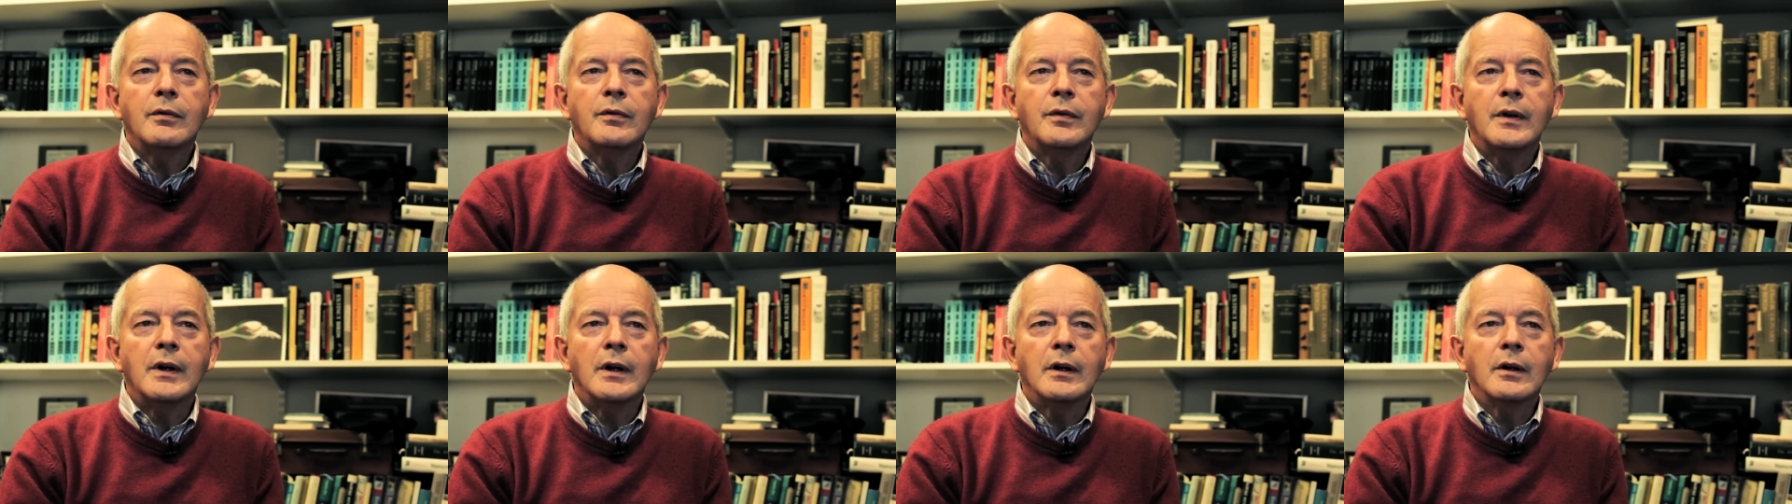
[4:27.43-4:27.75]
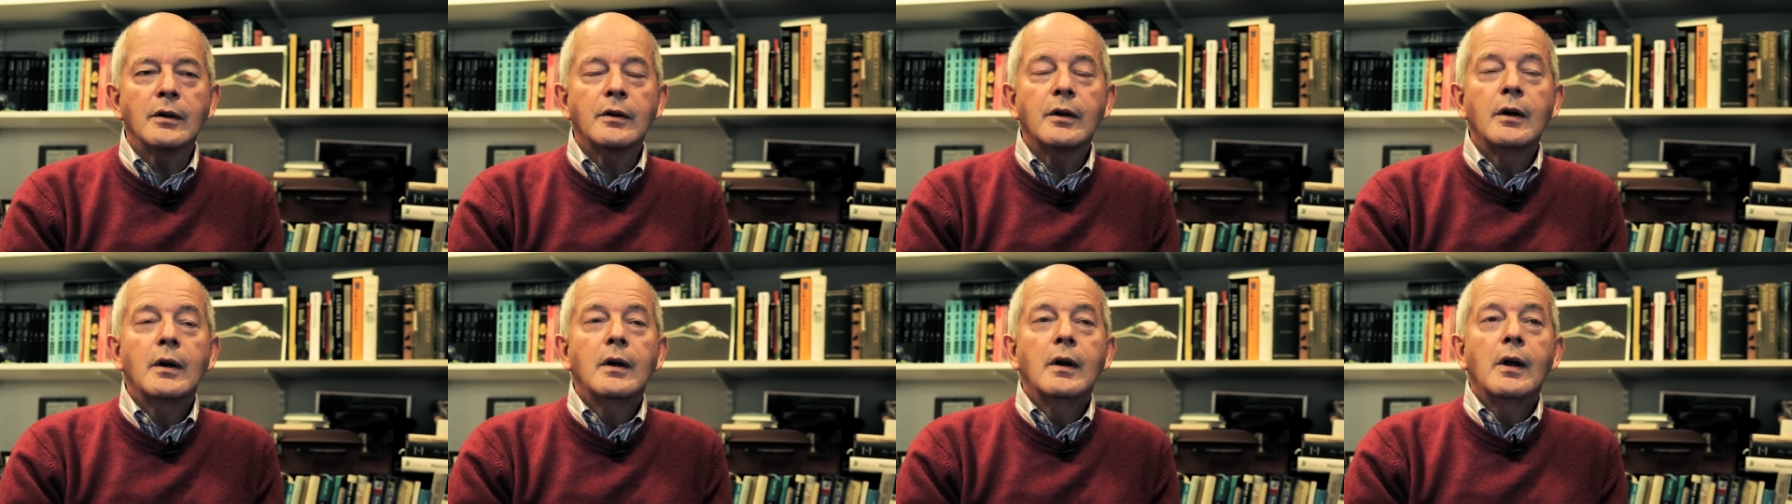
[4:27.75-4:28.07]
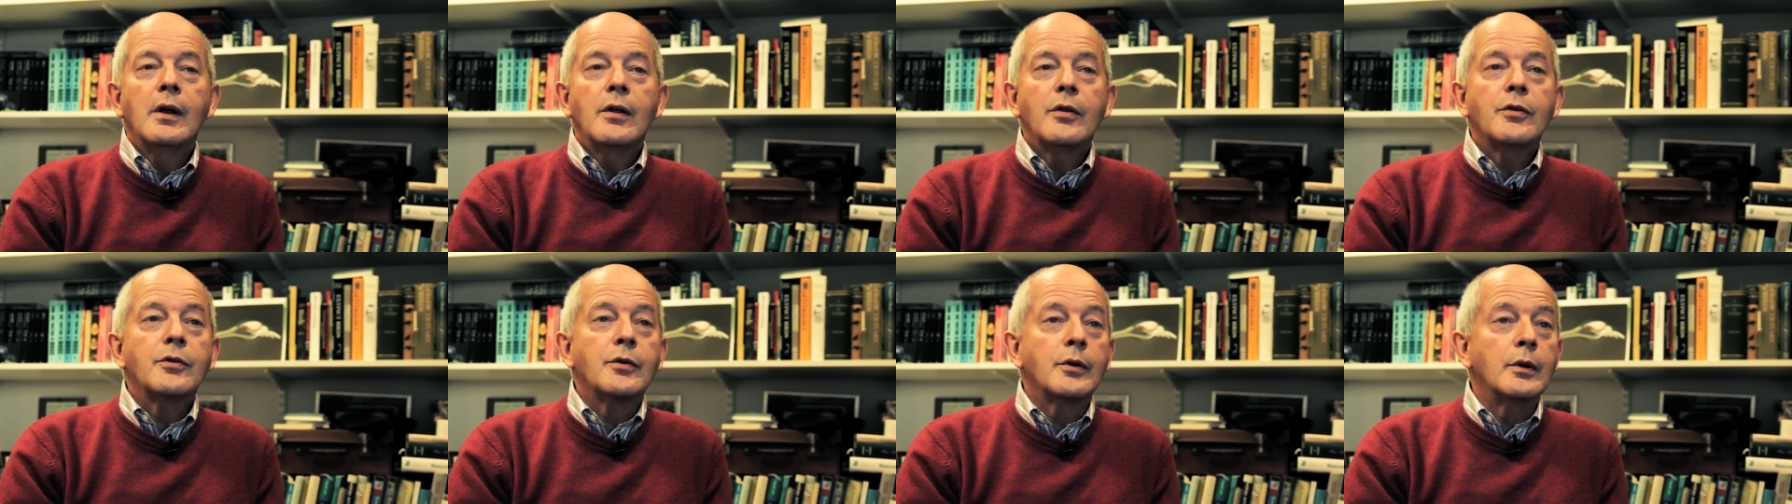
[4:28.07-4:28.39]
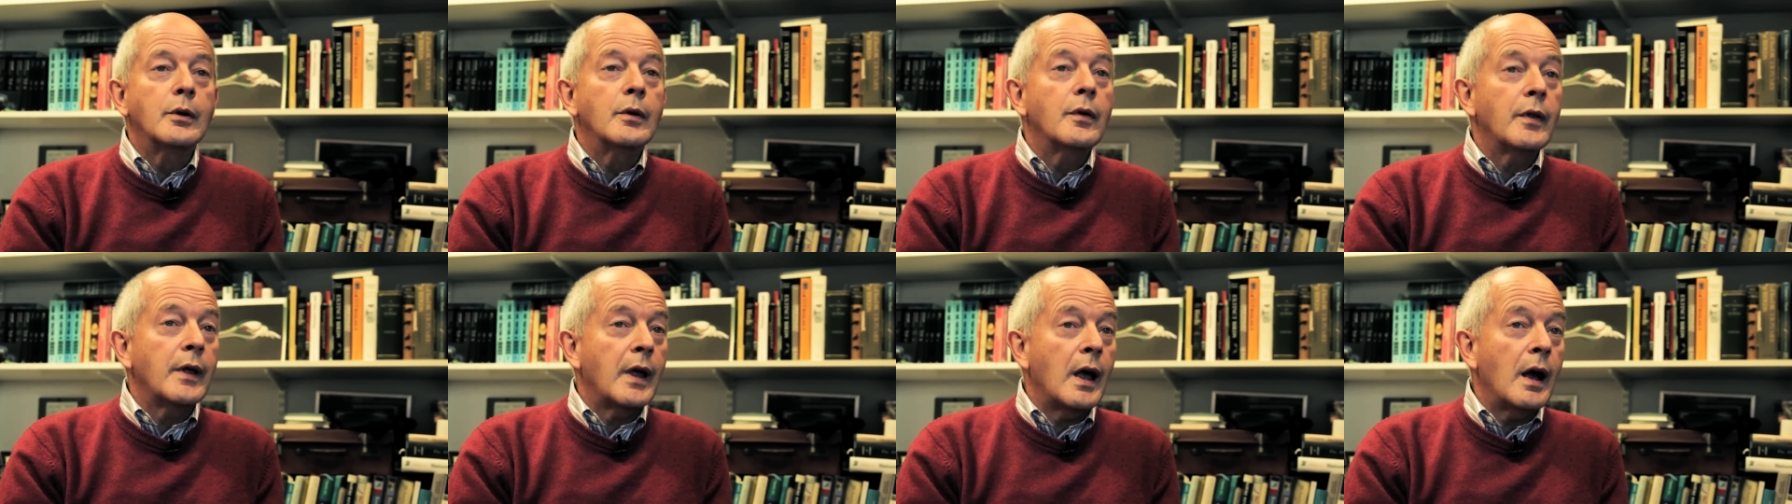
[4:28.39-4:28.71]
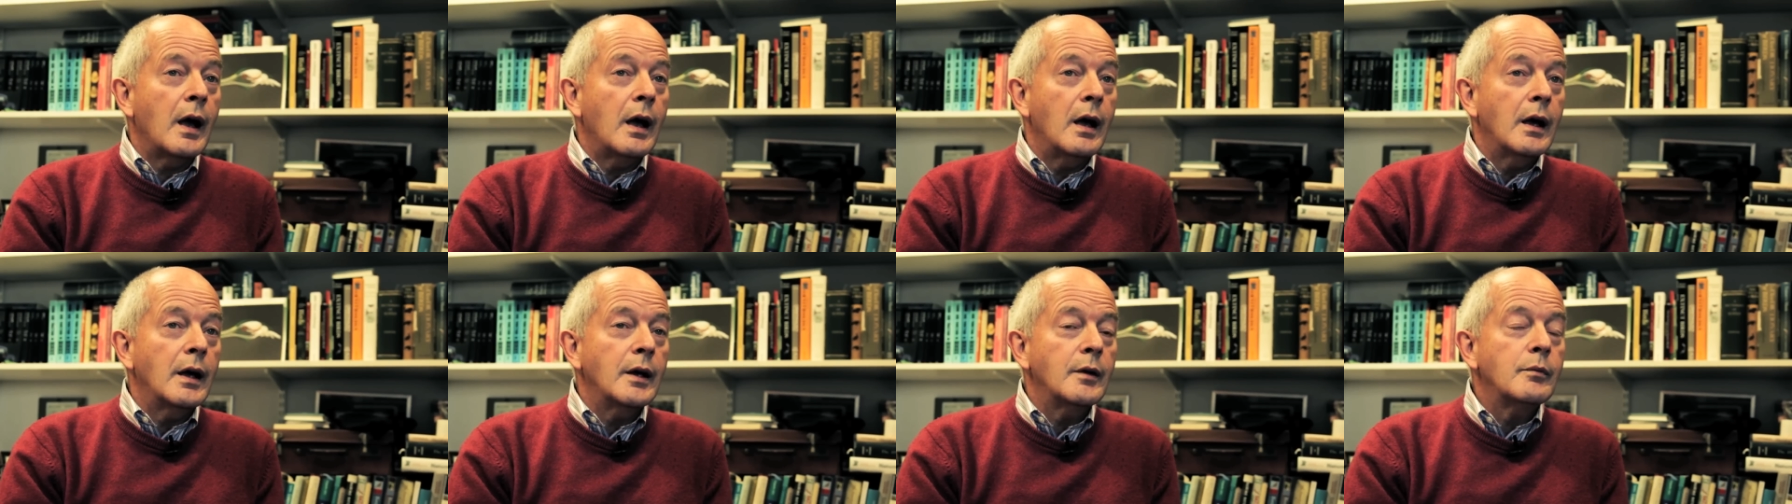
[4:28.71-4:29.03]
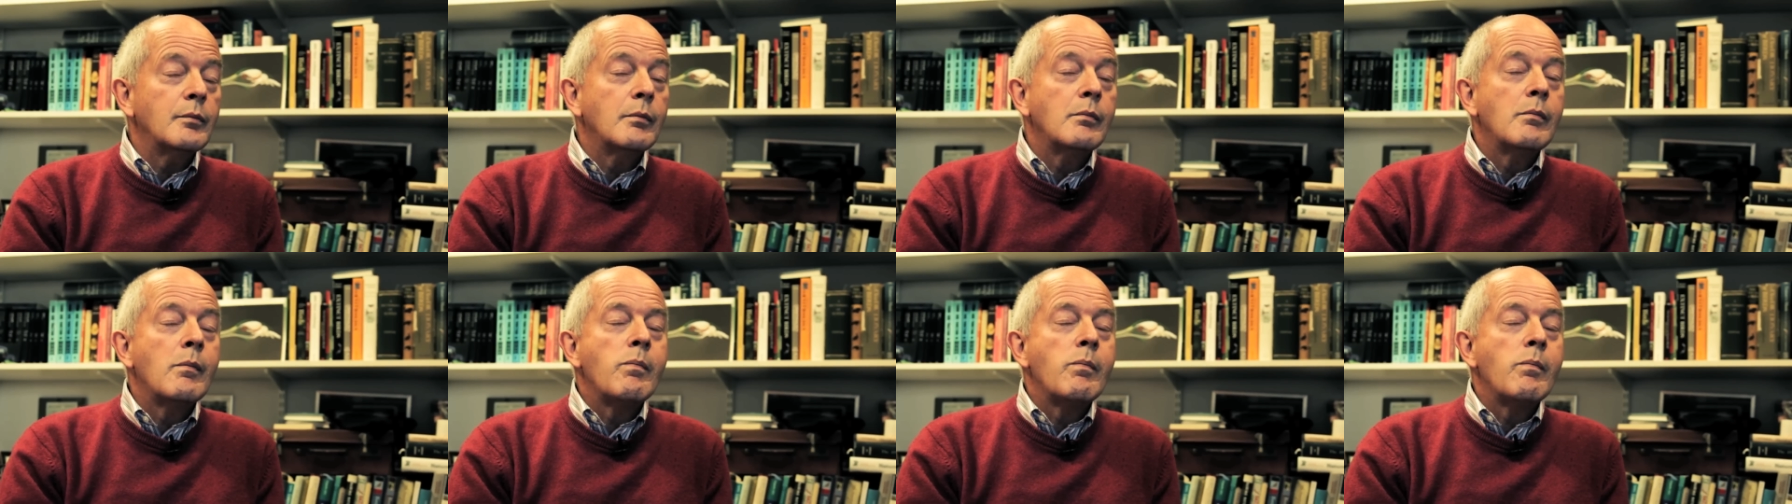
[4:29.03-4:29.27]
field through the eye.